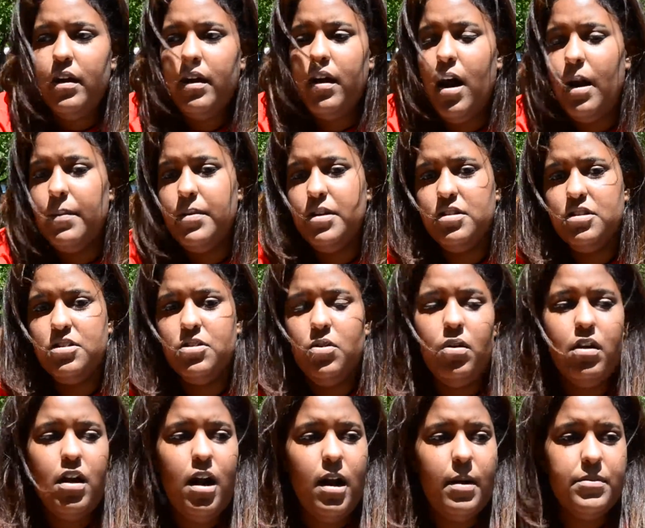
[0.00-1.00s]
Condom usage, no
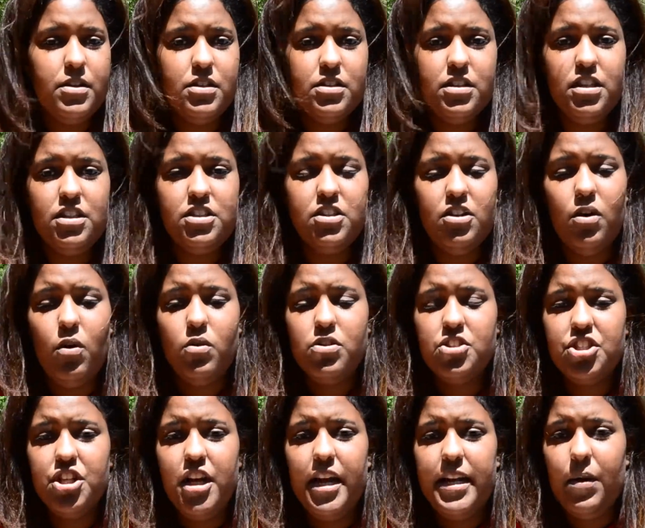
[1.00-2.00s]
condom usage,
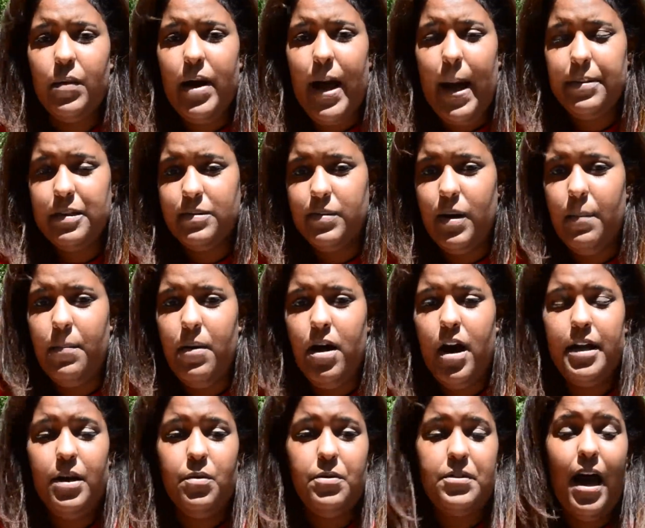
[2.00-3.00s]
negotiating what happens to my
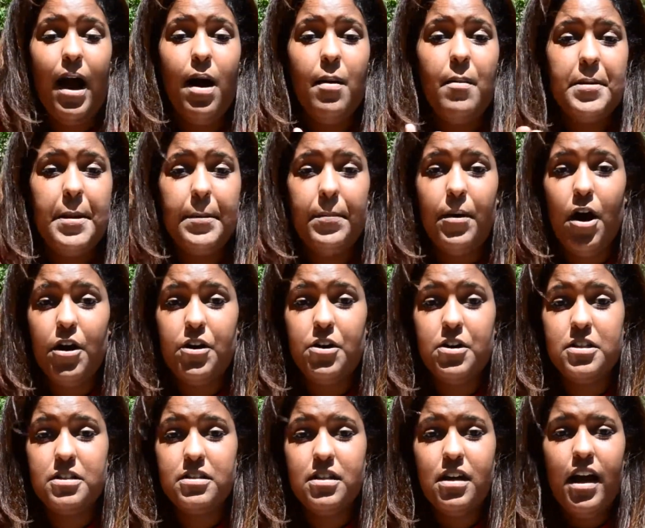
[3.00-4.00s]
body with how many
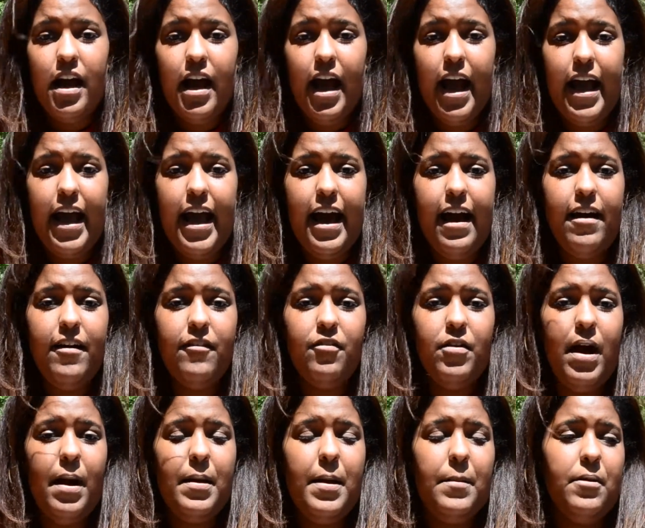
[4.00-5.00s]
partners I have,
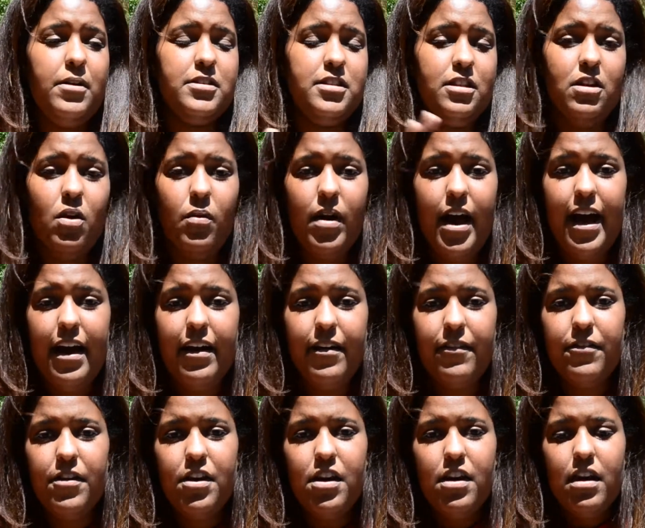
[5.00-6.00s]
with how many partners I don't have,